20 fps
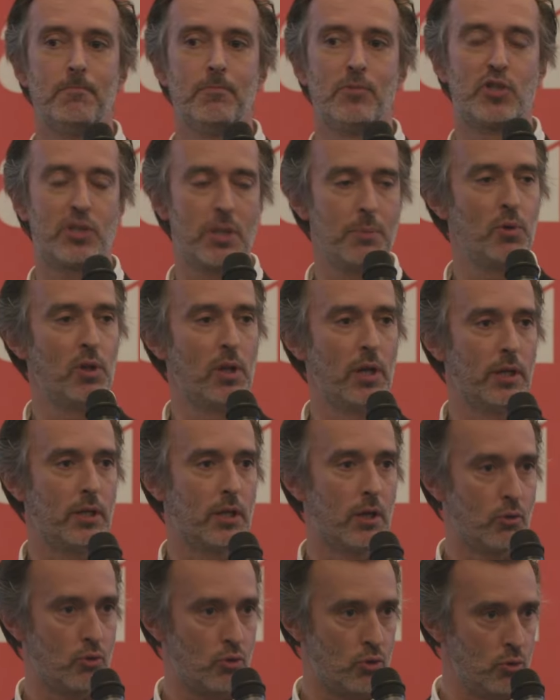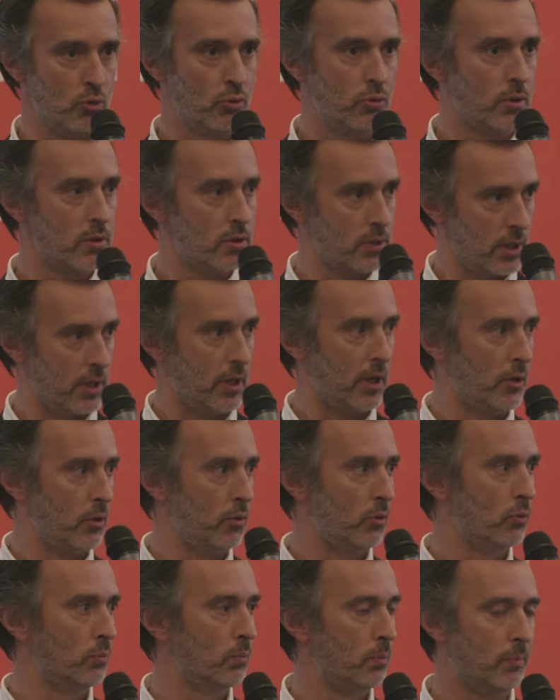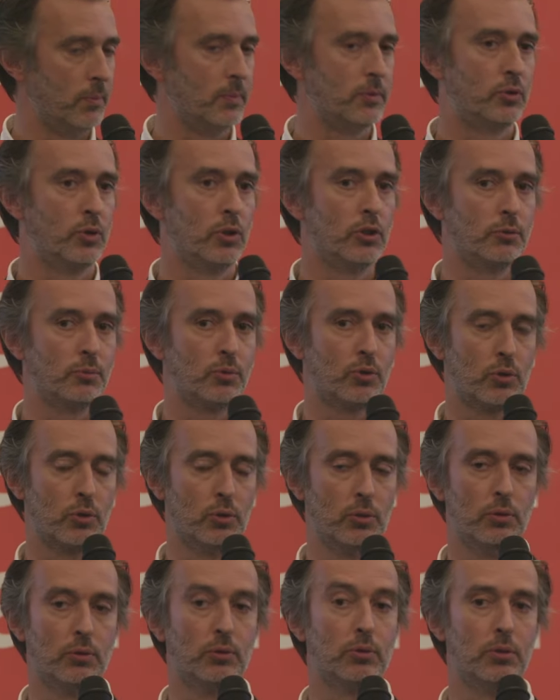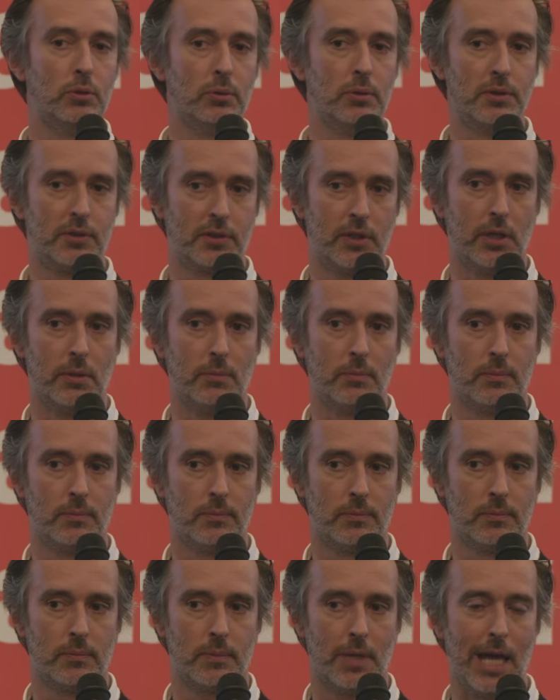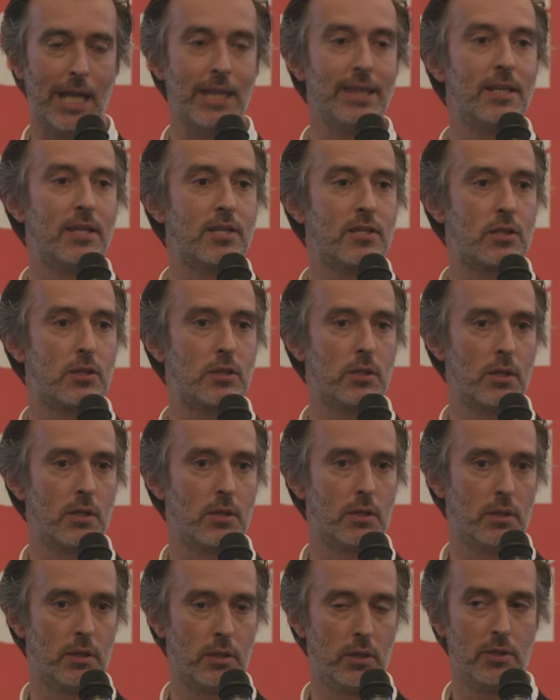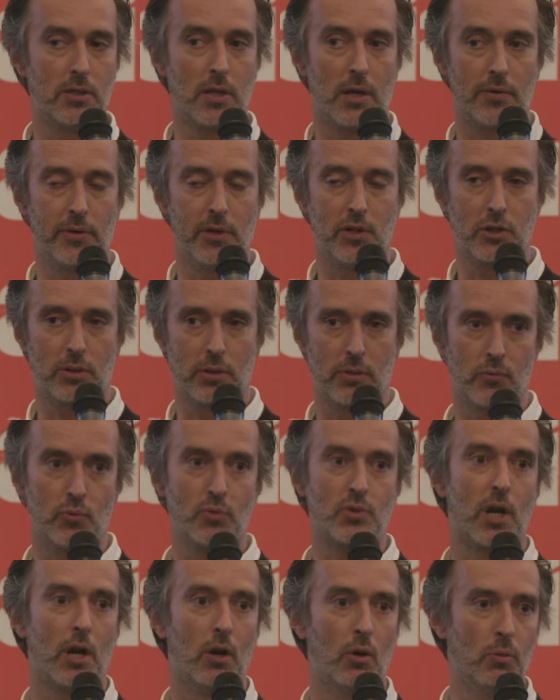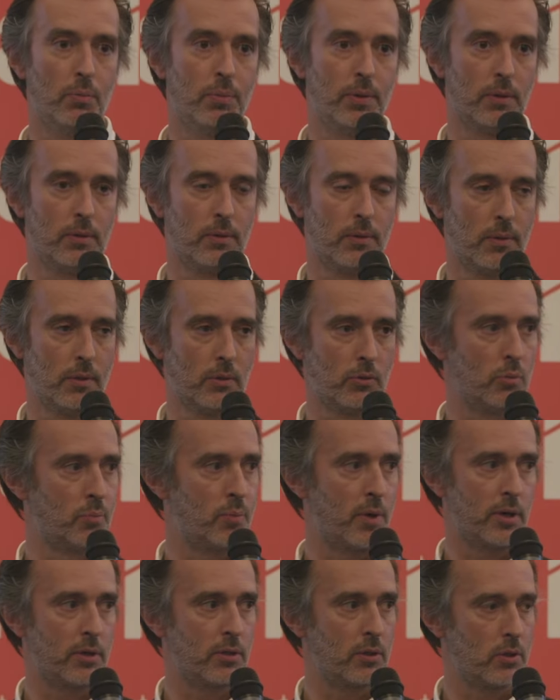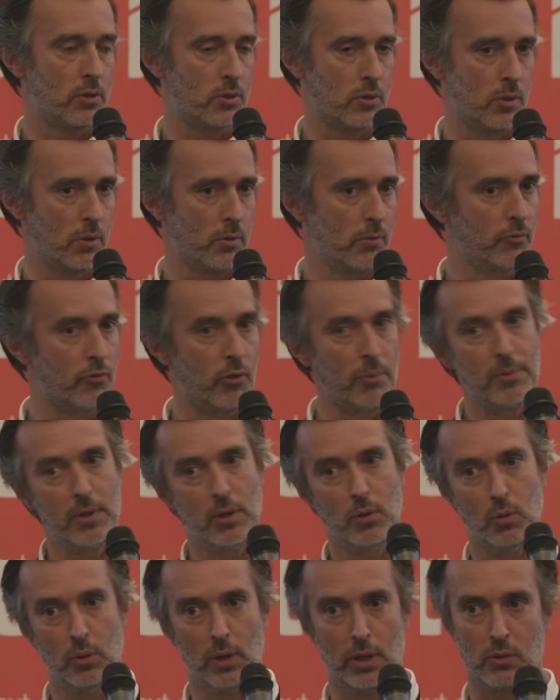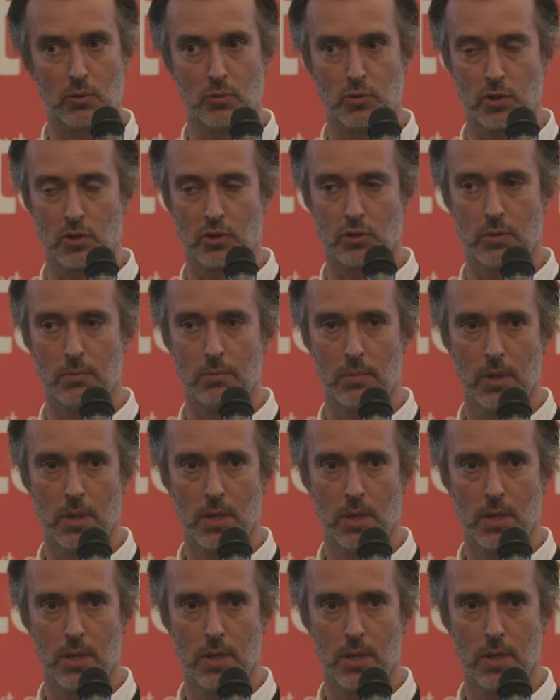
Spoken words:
stimulate our students that are in our tourism school to do the same. And these are initiatives which are open to partners from the whole ecosystem.